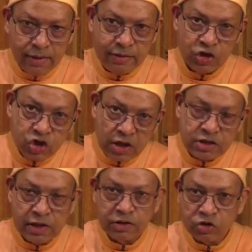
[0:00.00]

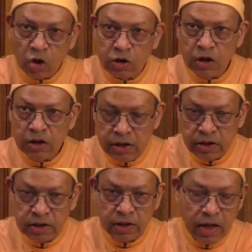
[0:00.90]
discussing, talking
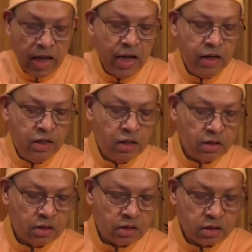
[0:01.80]
here, and
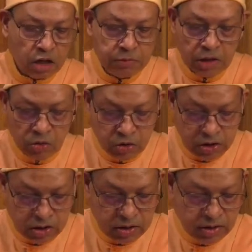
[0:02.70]
coming out
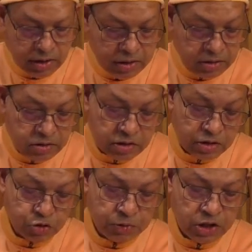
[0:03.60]
here and getting this
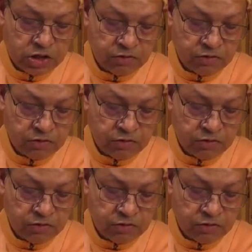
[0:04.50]
inspiration